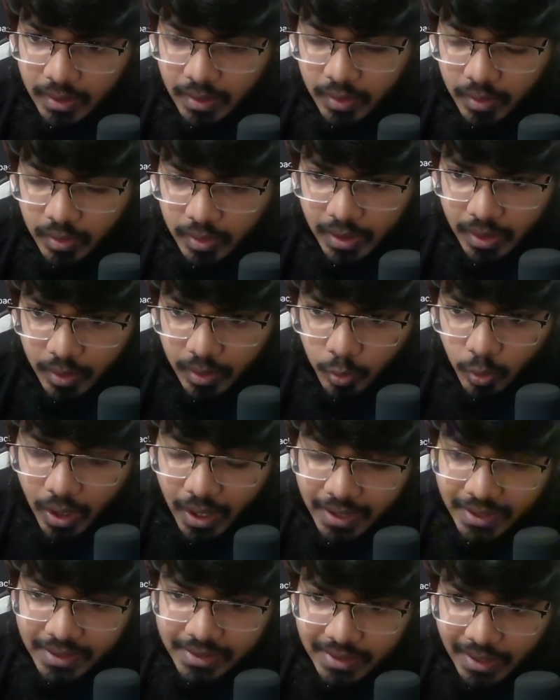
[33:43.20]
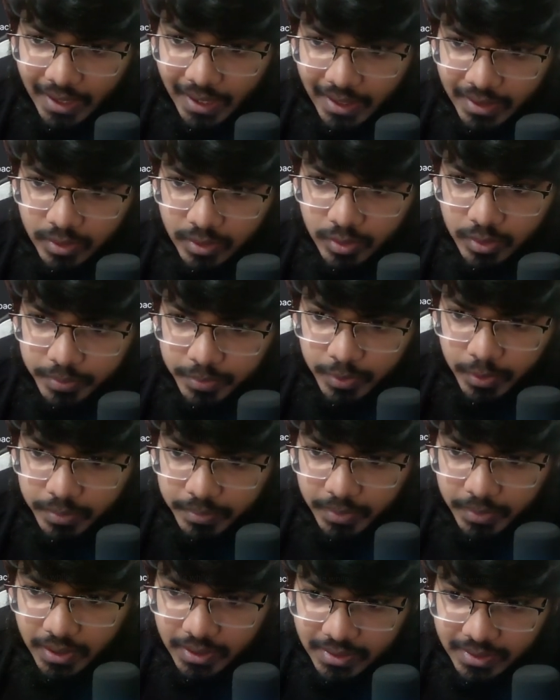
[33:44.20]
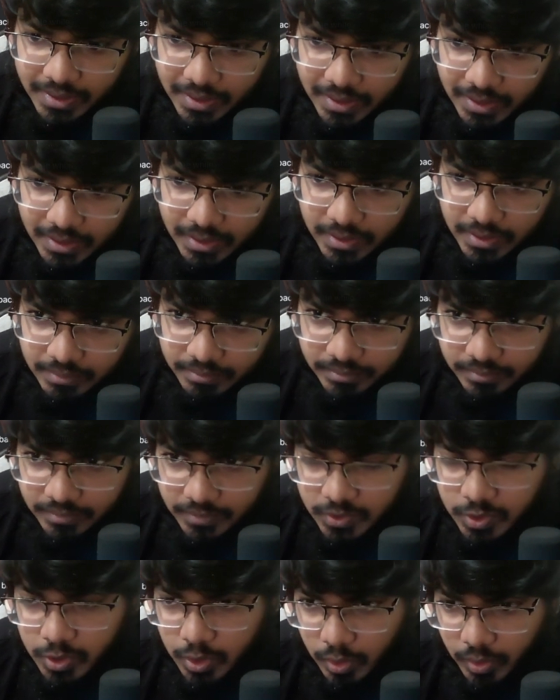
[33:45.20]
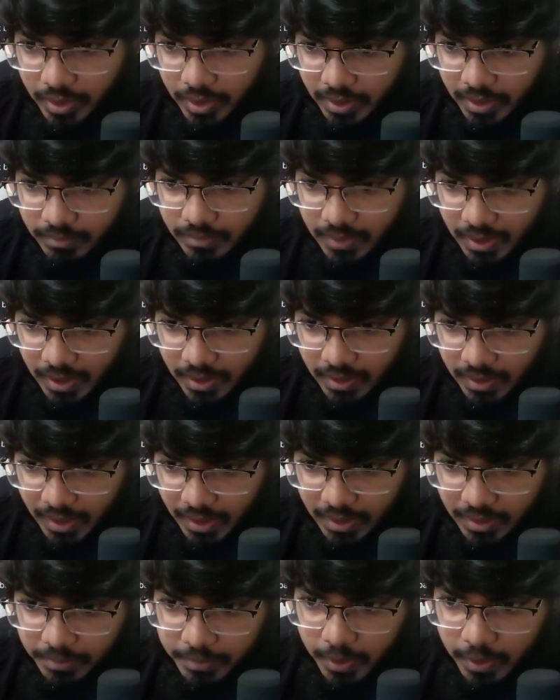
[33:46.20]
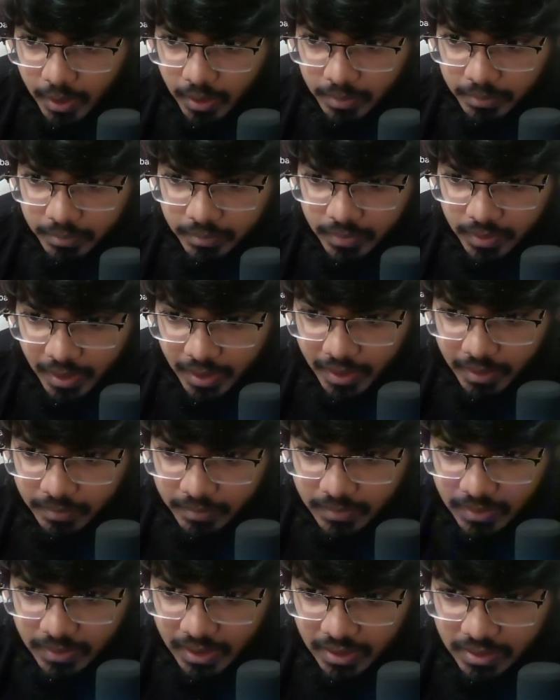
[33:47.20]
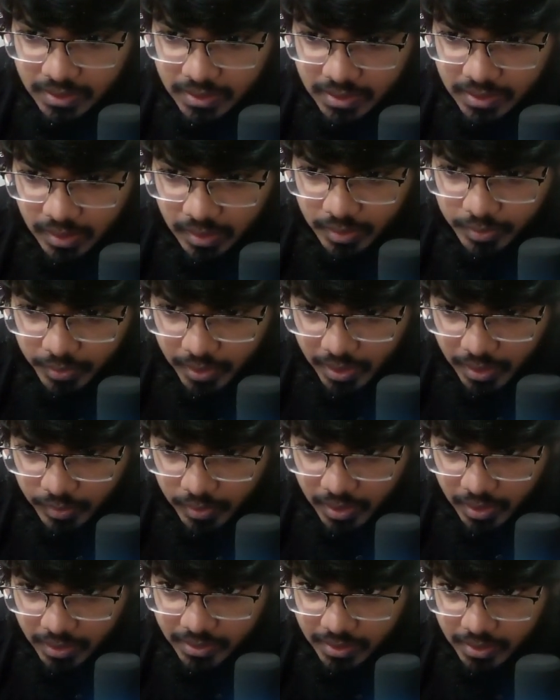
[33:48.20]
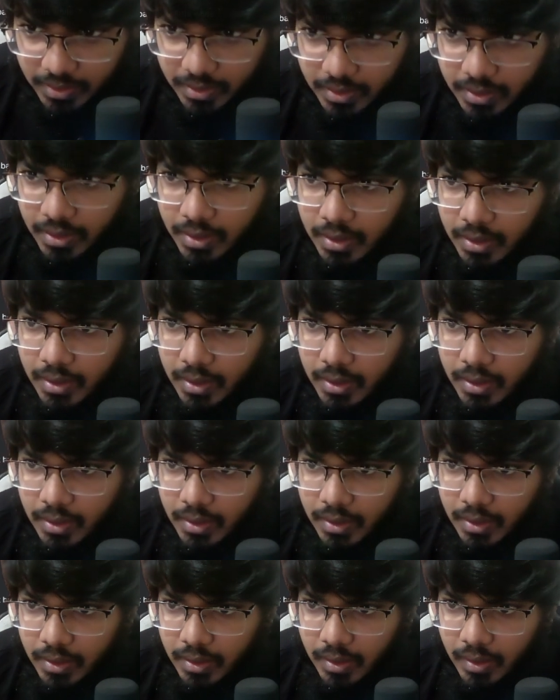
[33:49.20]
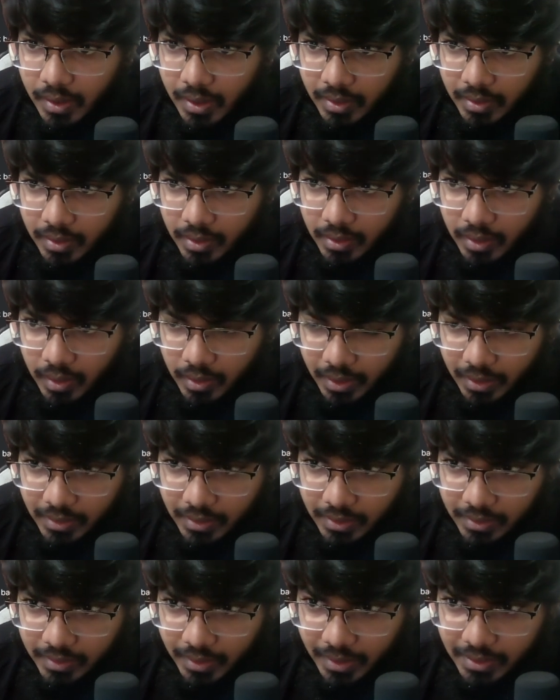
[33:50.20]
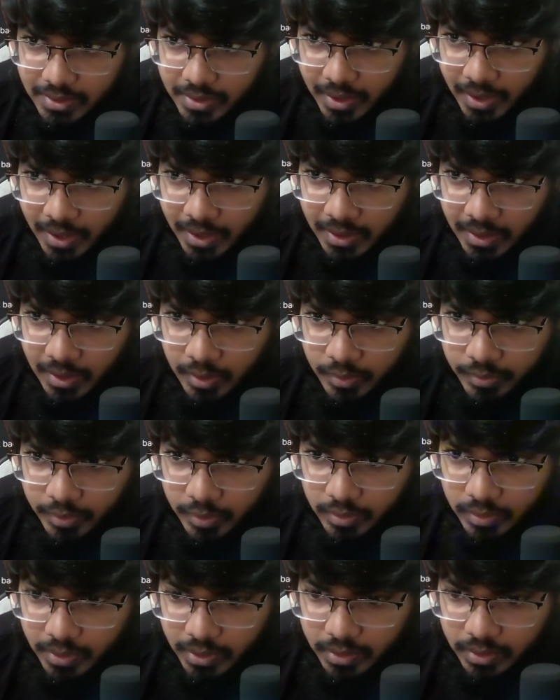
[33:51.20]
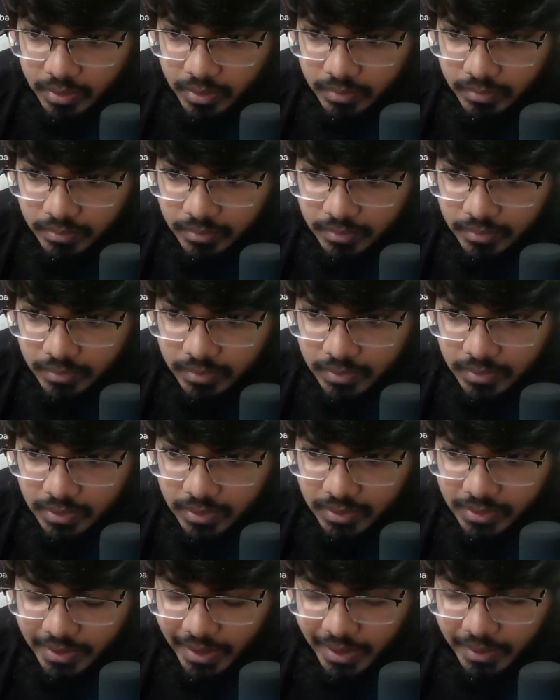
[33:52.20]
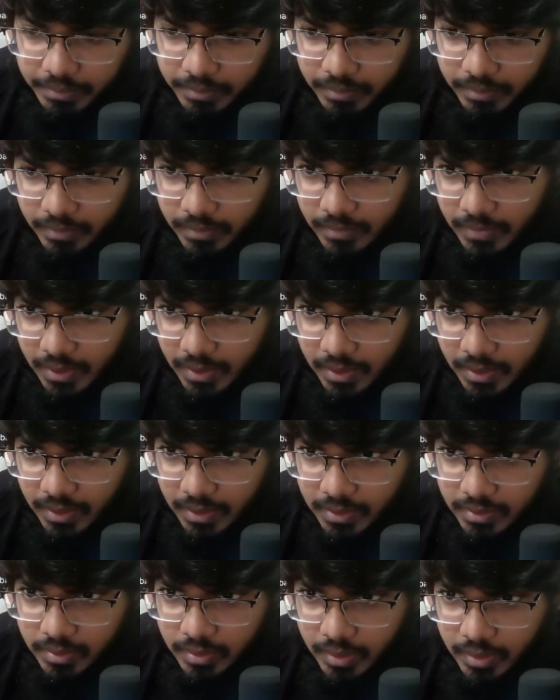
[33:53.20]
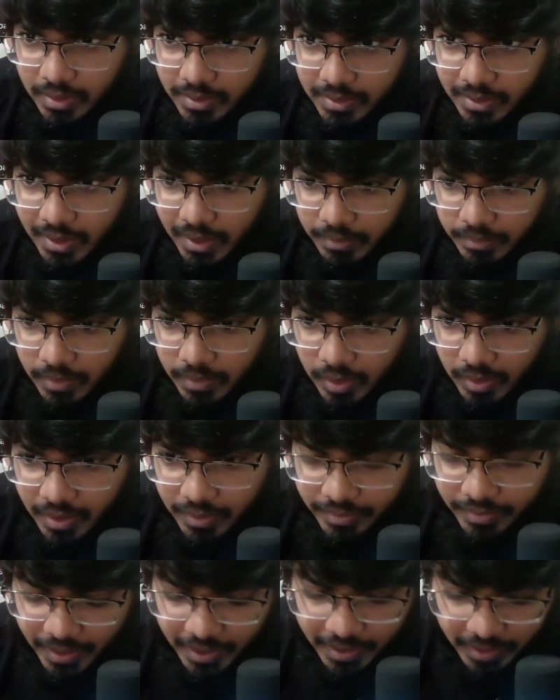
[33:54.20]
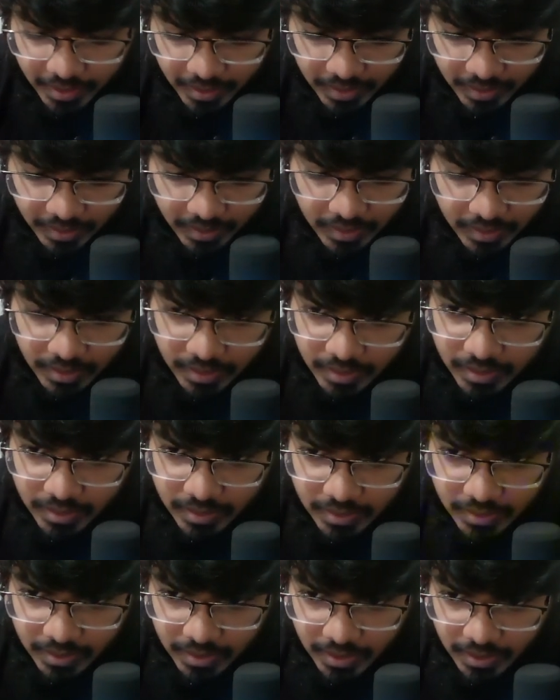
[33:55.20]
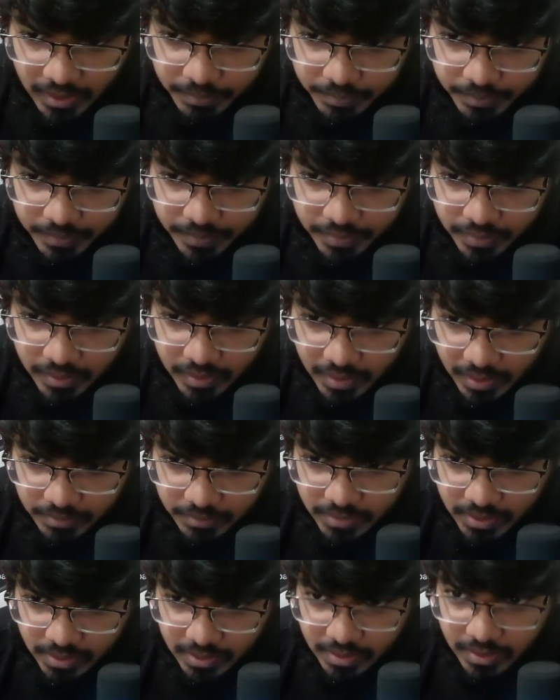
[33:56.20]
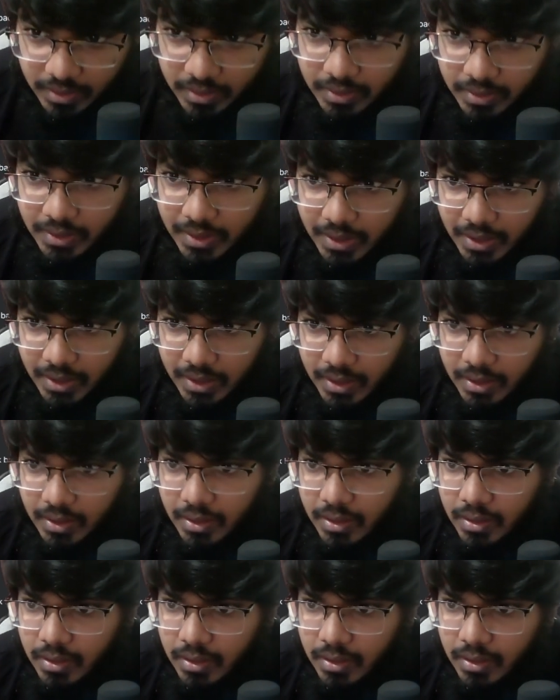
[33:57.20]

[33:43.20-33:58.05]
okay, why is add to bookmark still showing at the bottom? Okay, that's not what I wanted. Okay, all right, let's try new folder. Same, it's doing same. Okay, fine. Deep. Okay, I'm just going D.